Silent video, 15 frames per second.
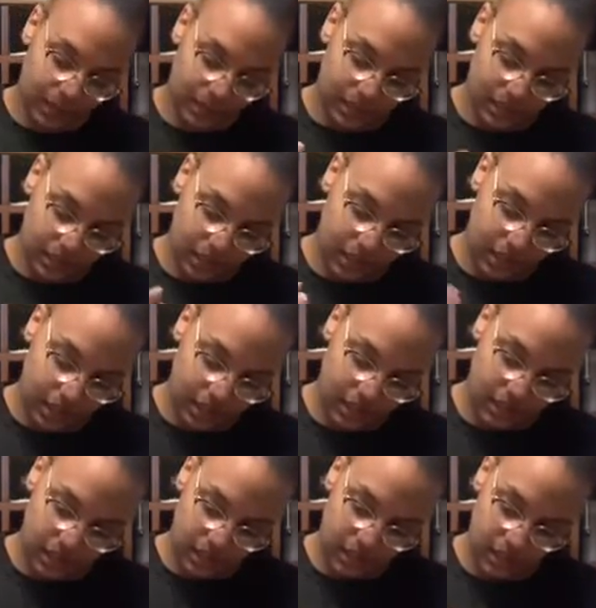It's just
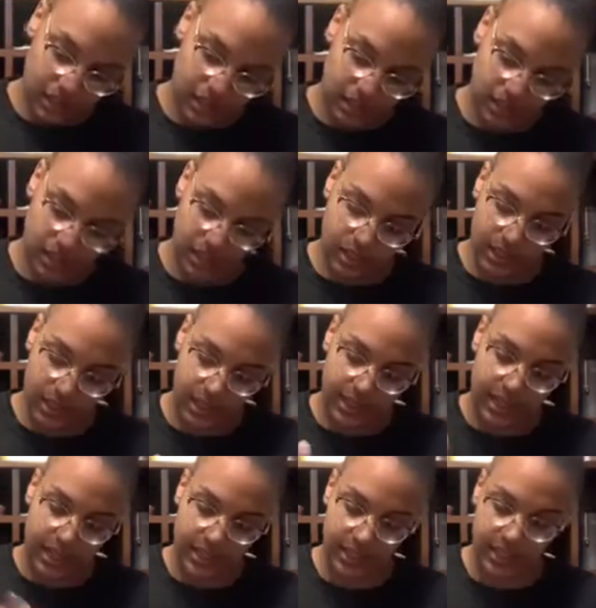to
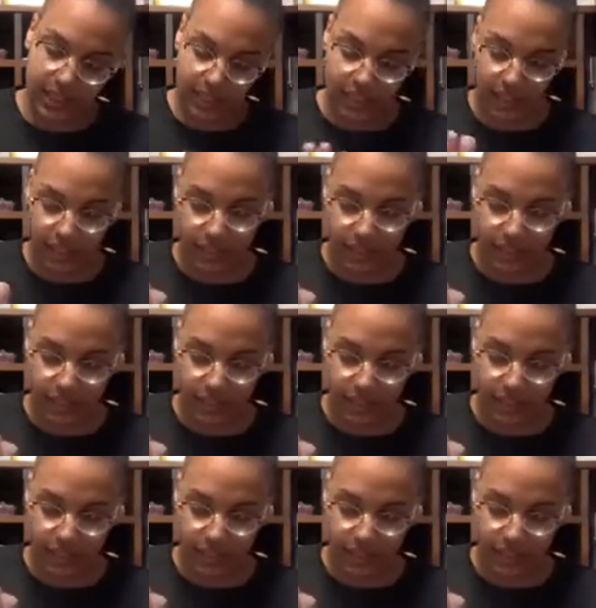condense the clay